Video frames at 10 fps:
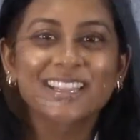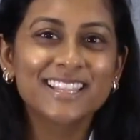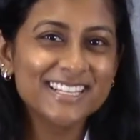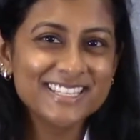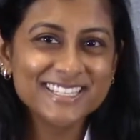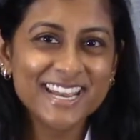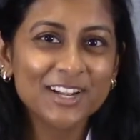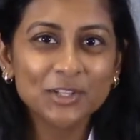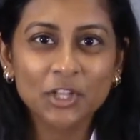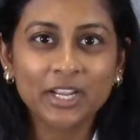Let's take
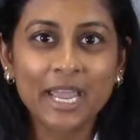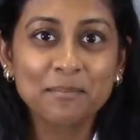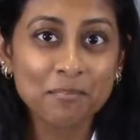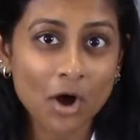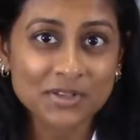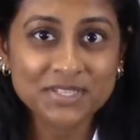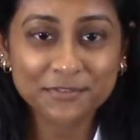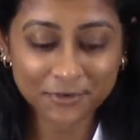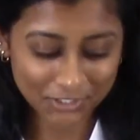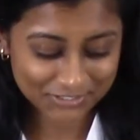a look at moss
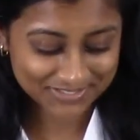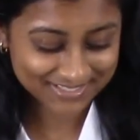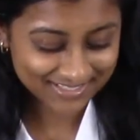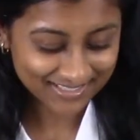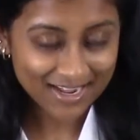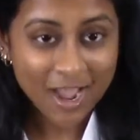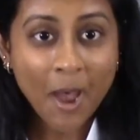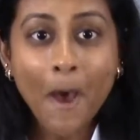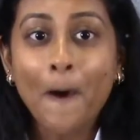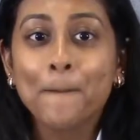first.
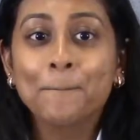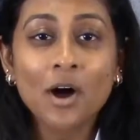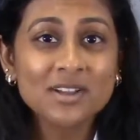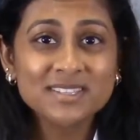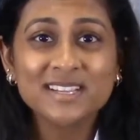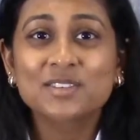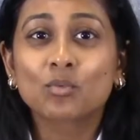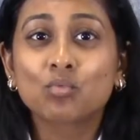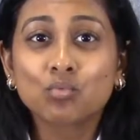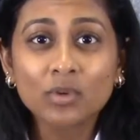Moss is a
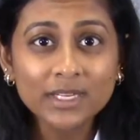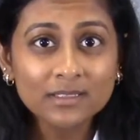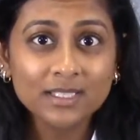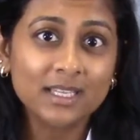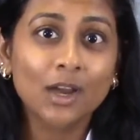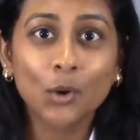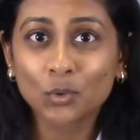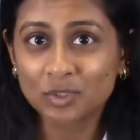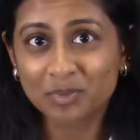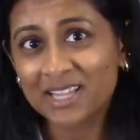really
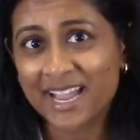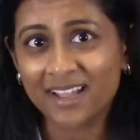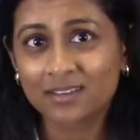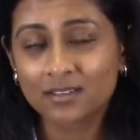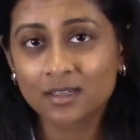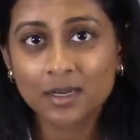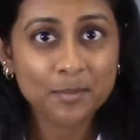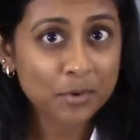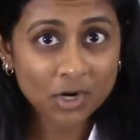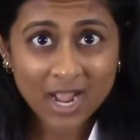old plant.
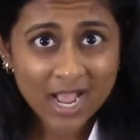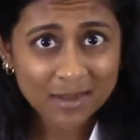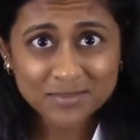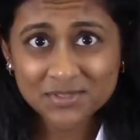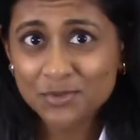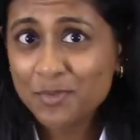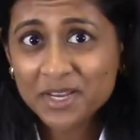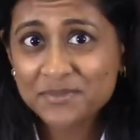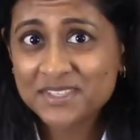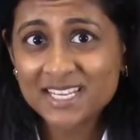Perhaps you
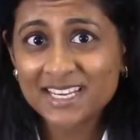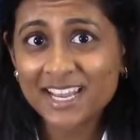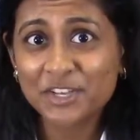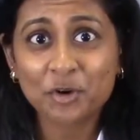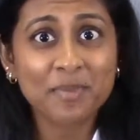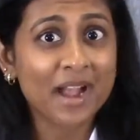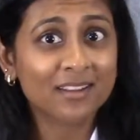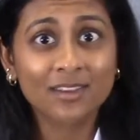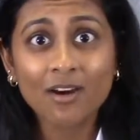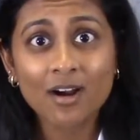might have seen it in your
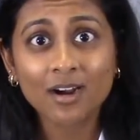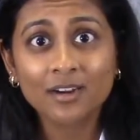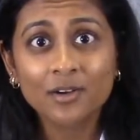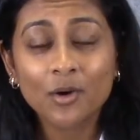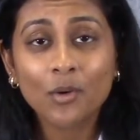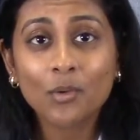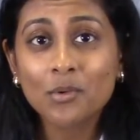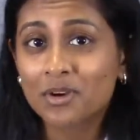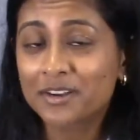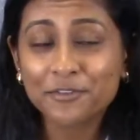backyard
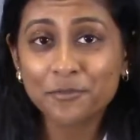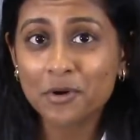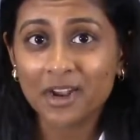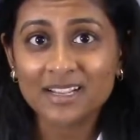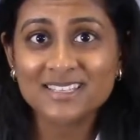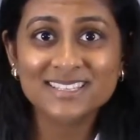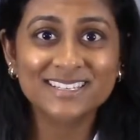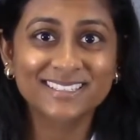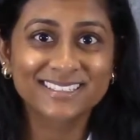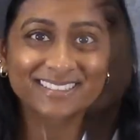or in a forest.